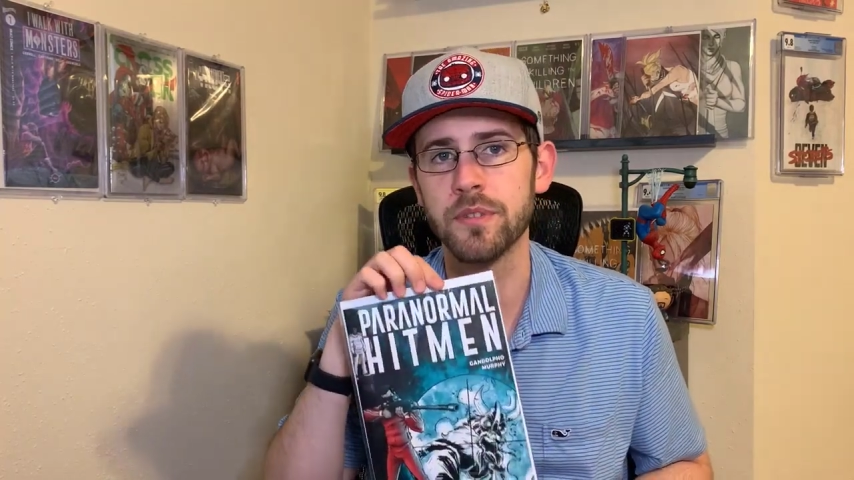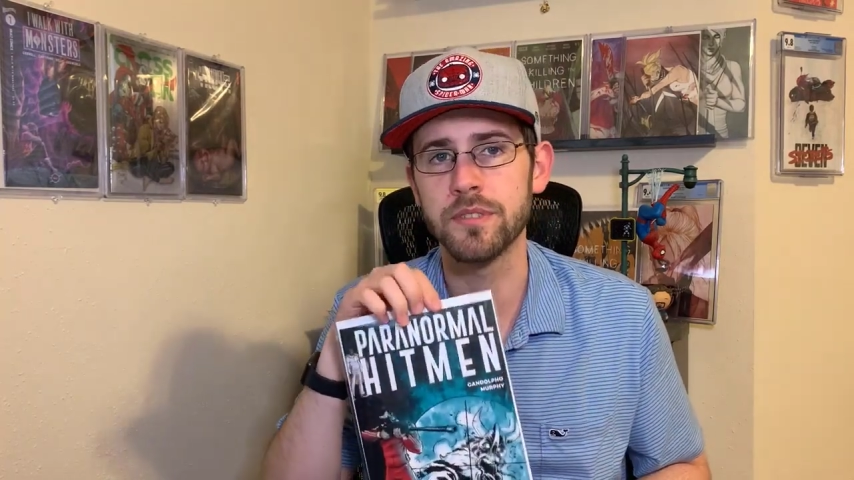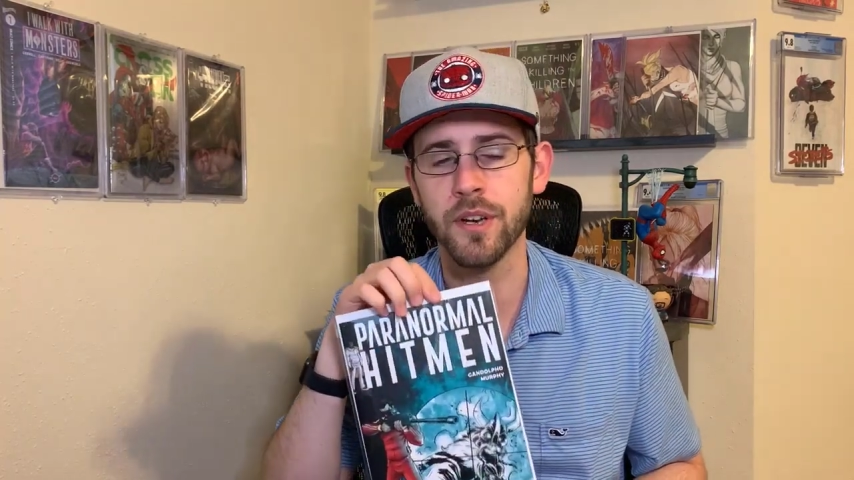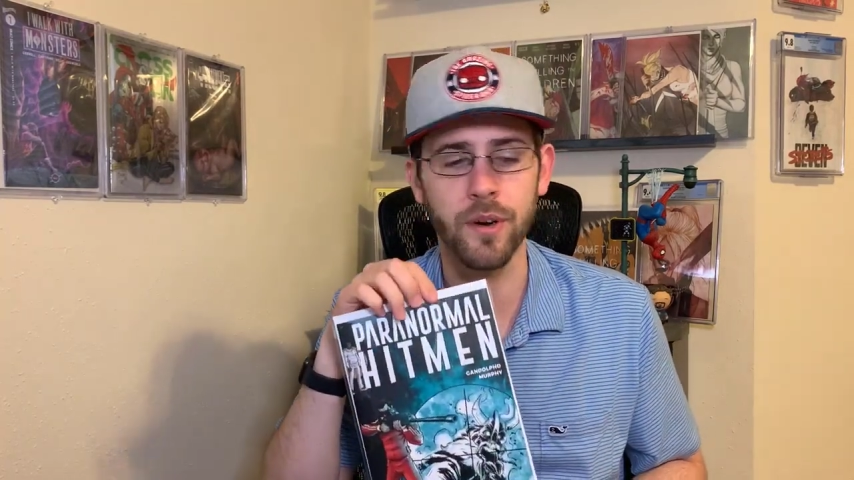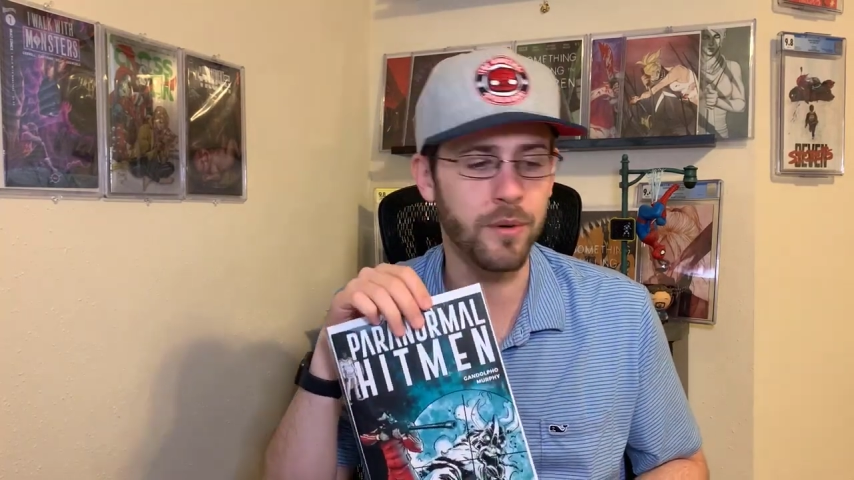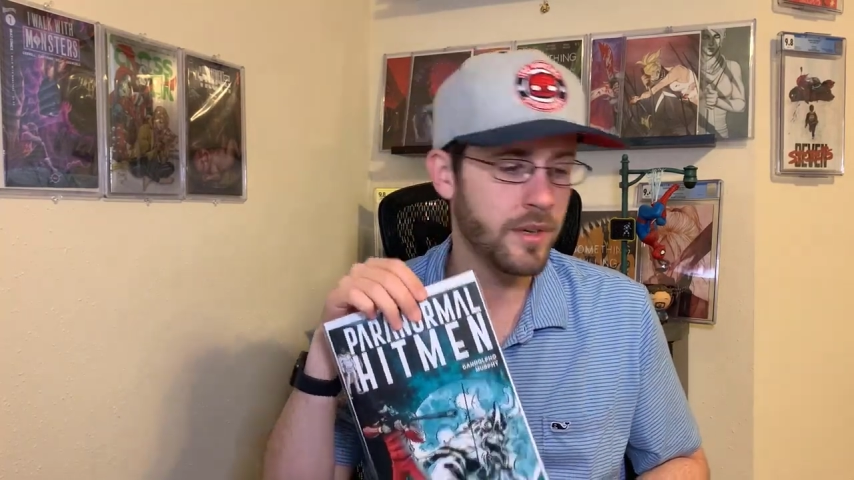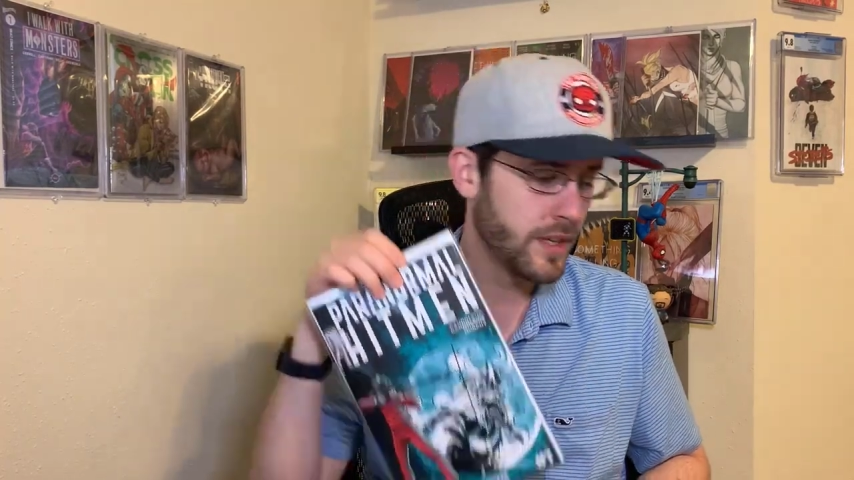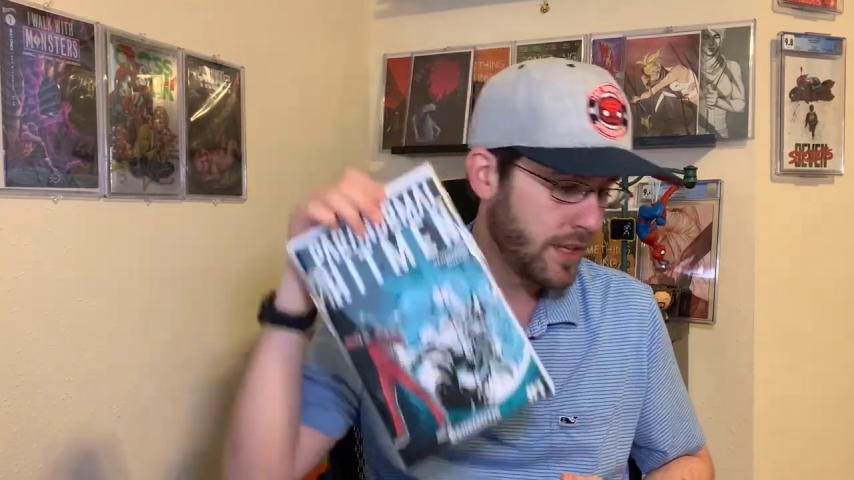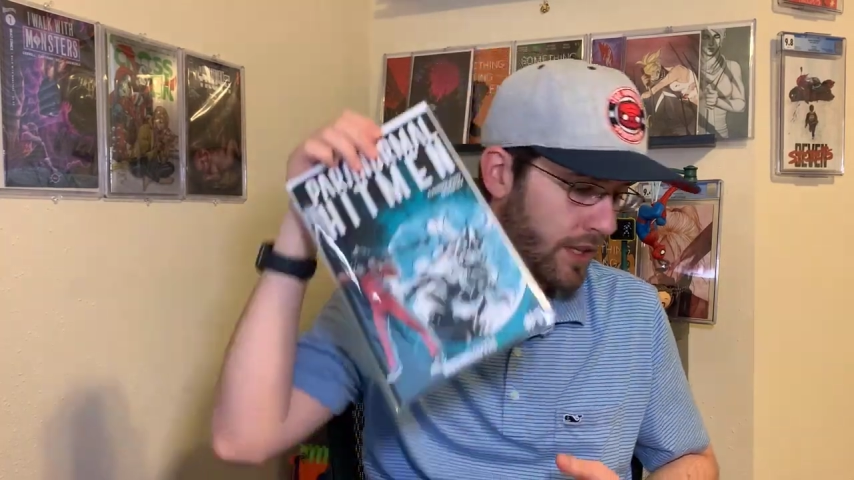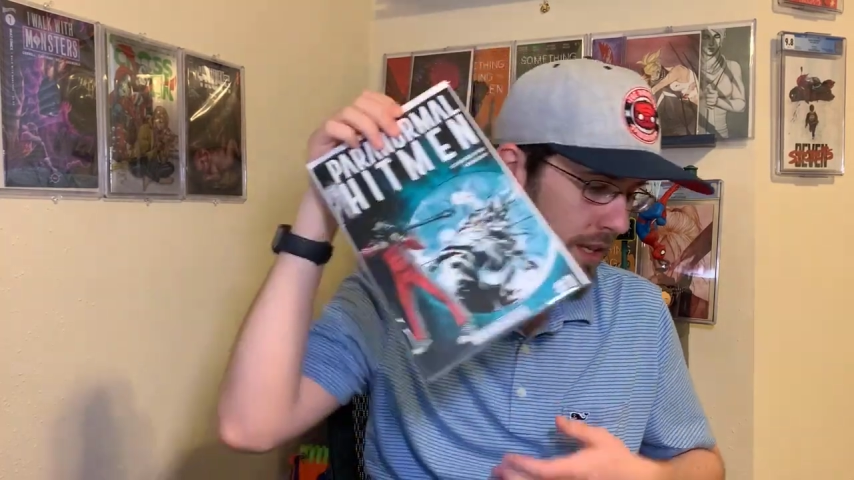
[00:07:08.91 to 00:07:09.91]
So,
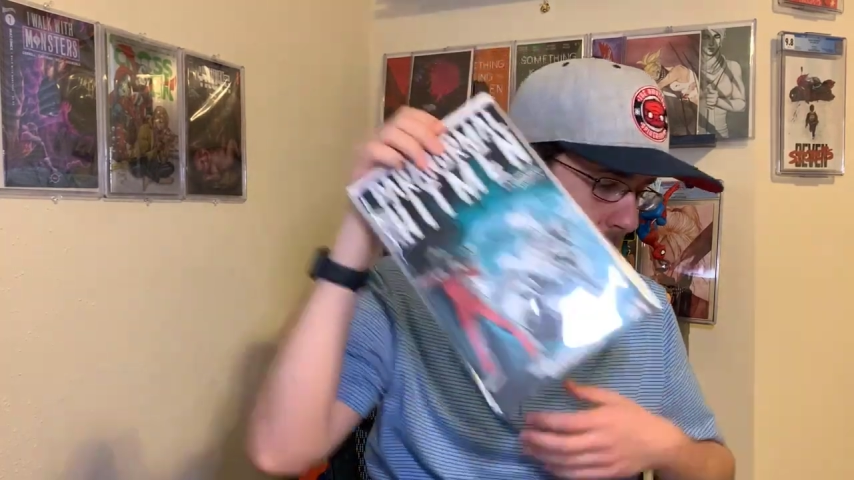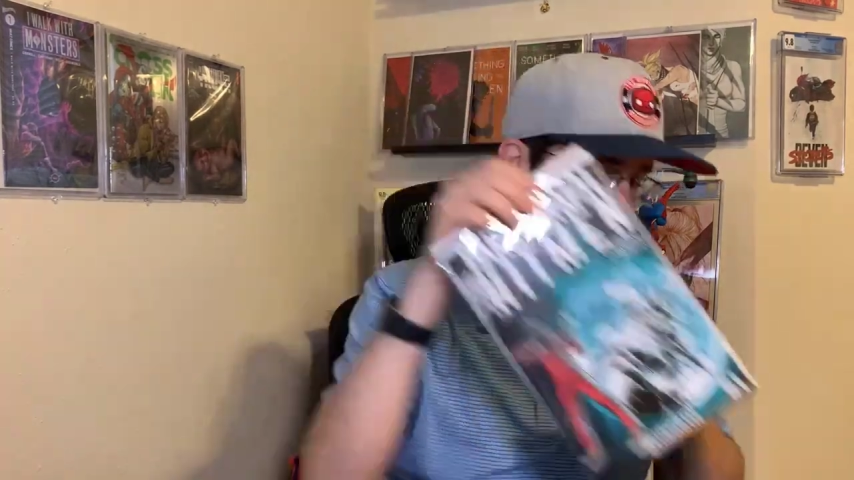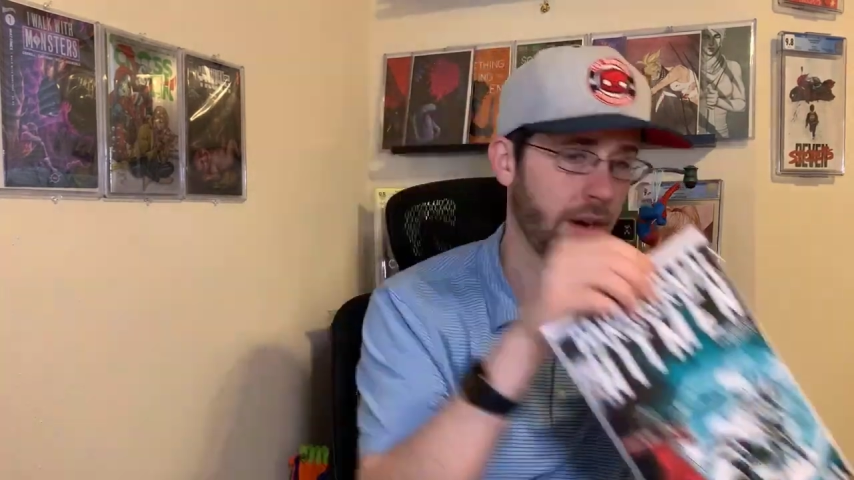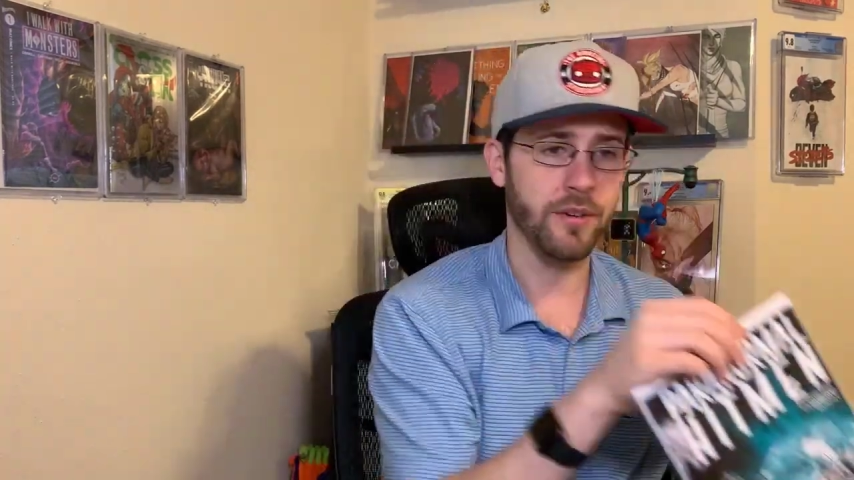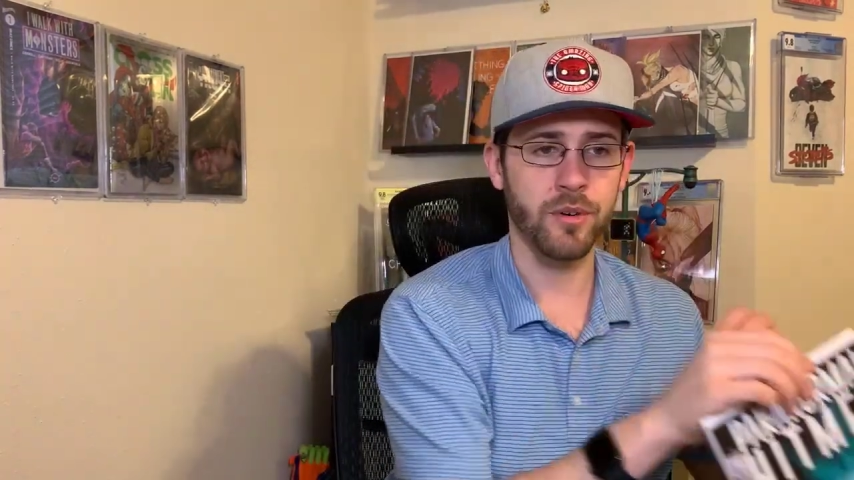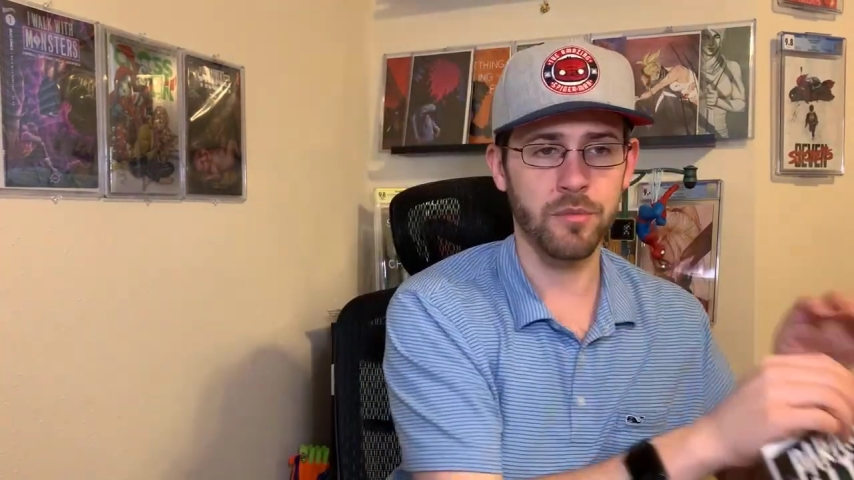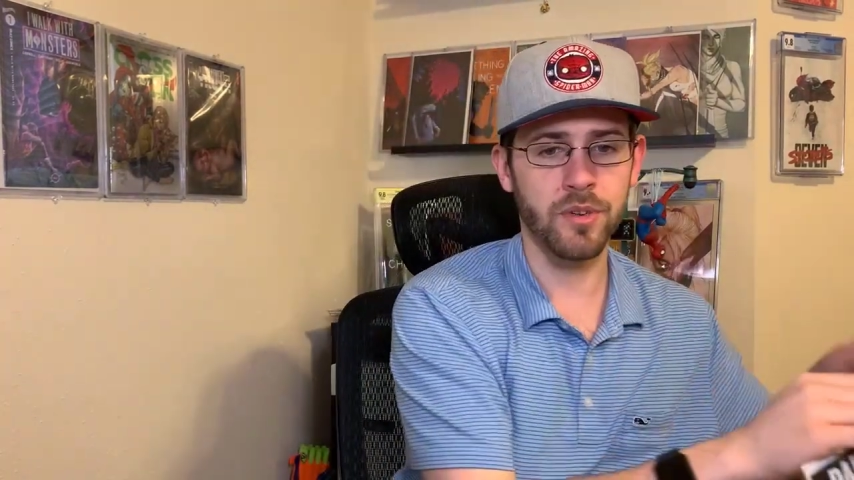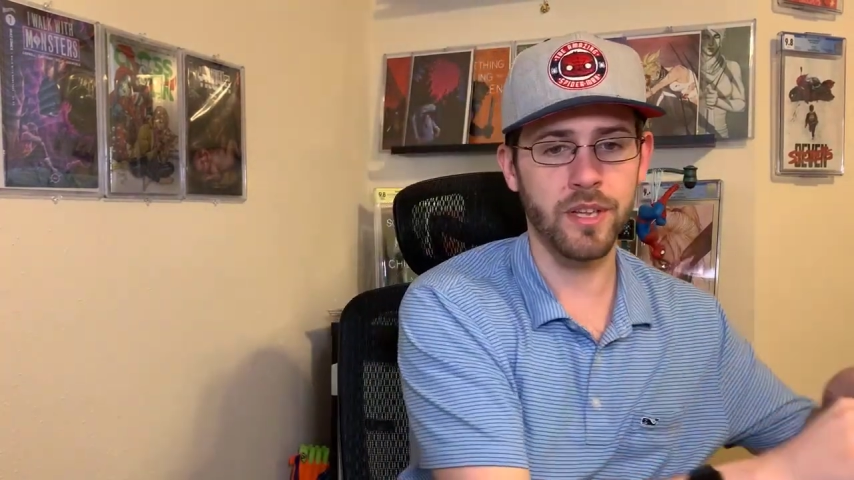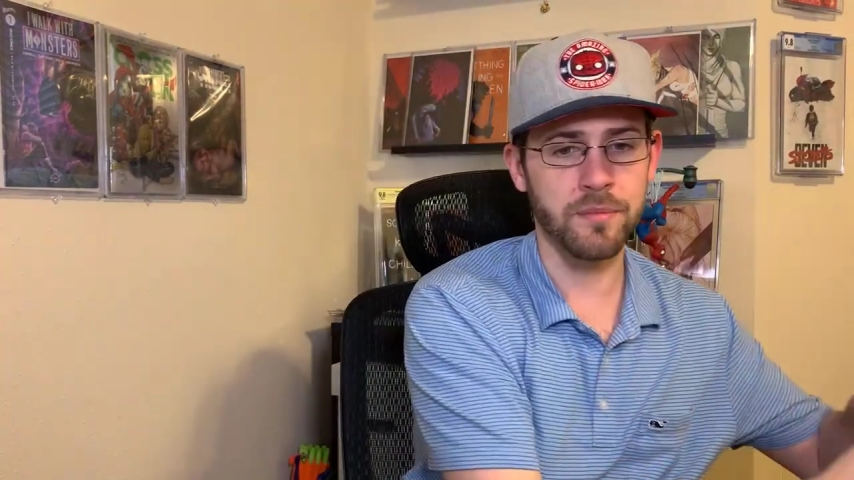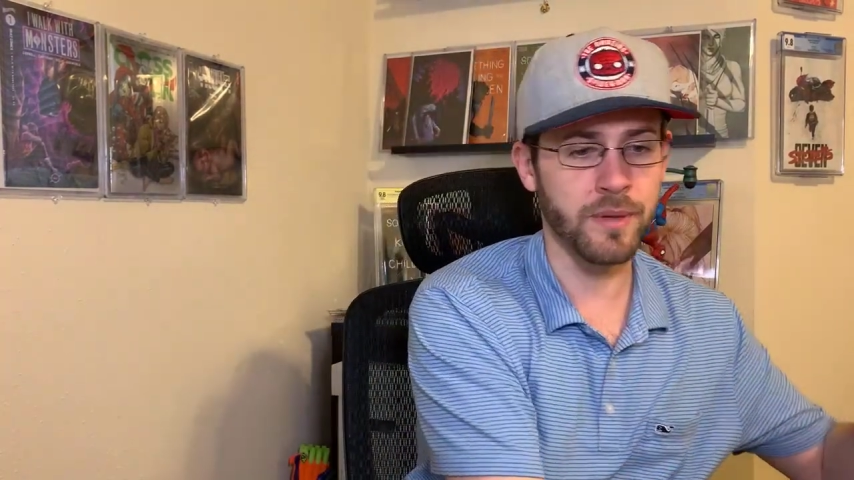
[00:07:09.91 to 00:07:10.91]

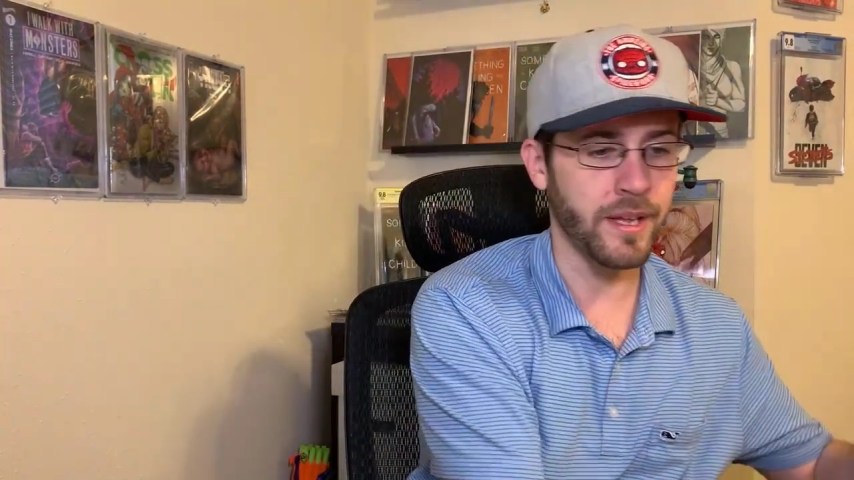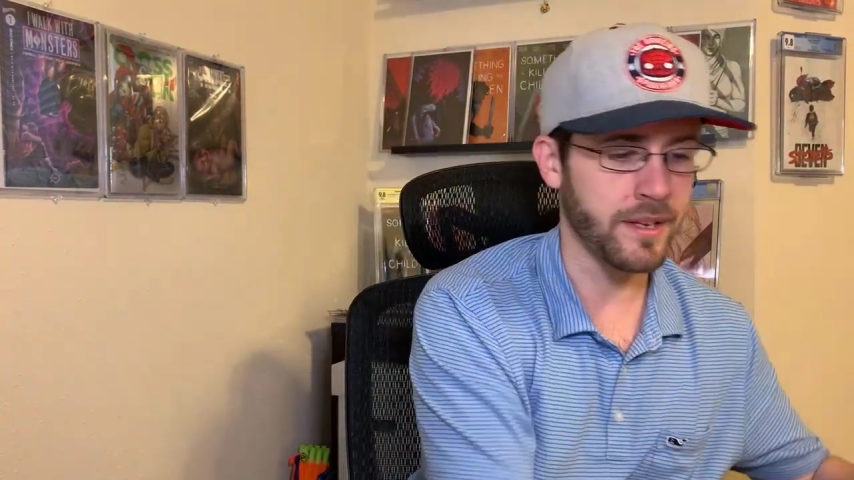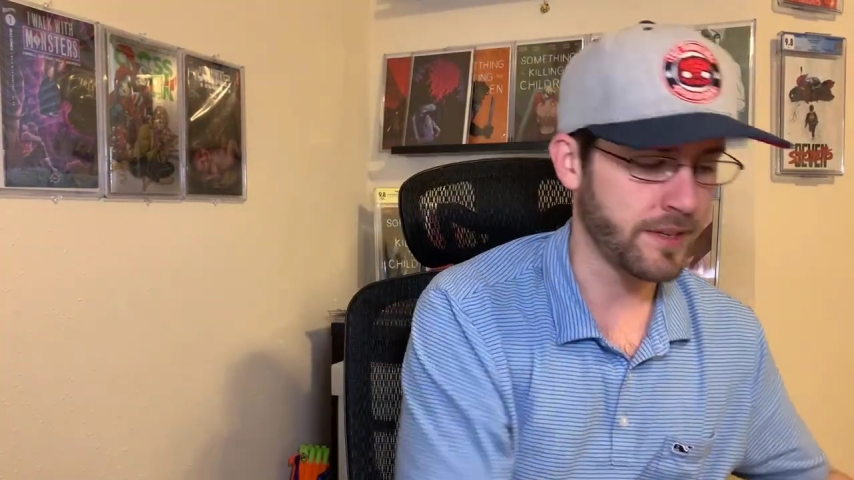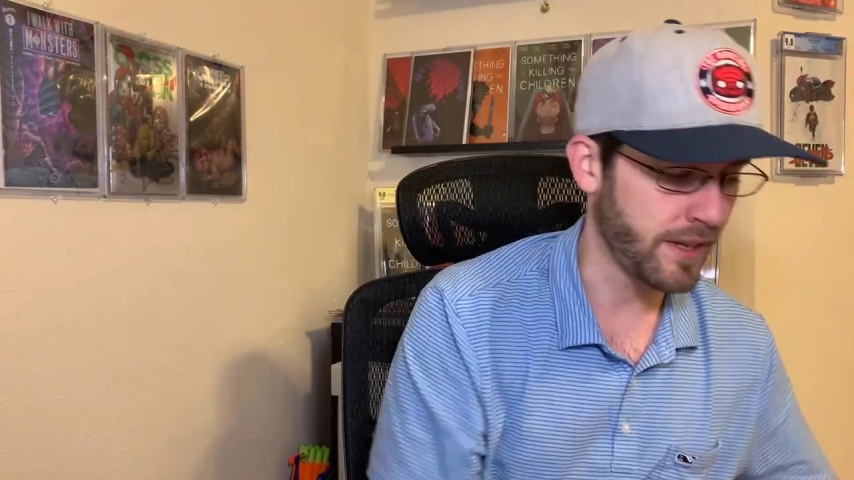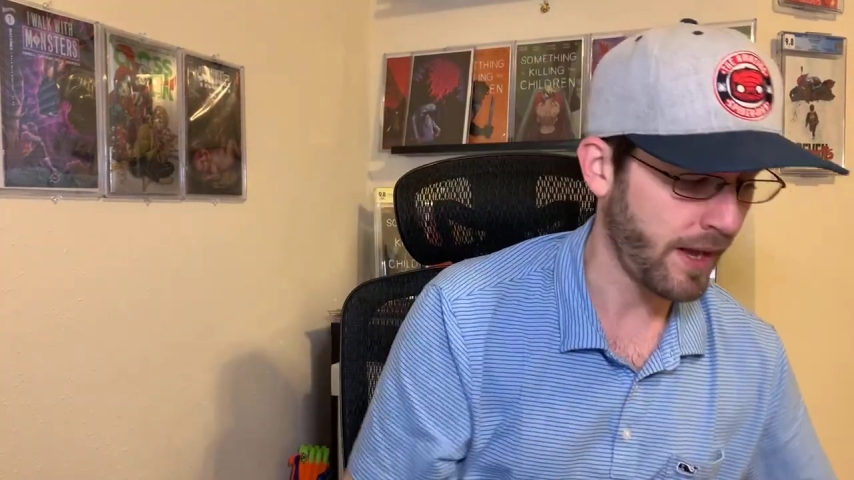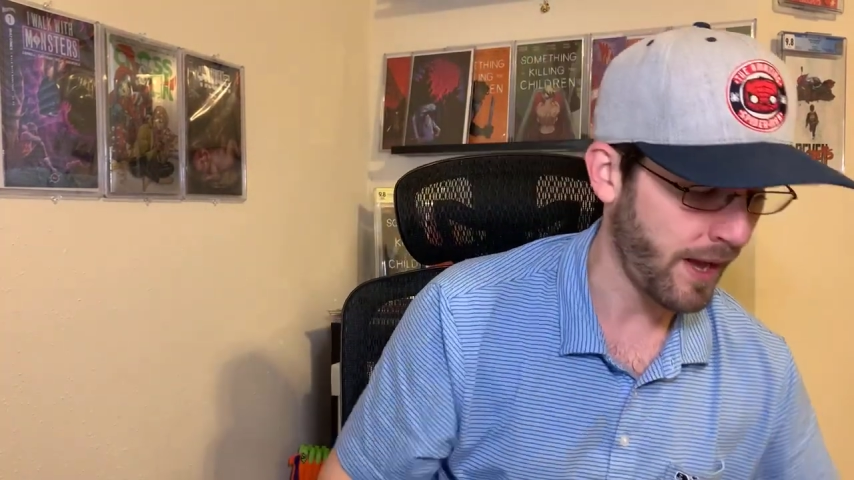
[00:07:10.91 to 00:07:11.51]
Paranormal Hitman.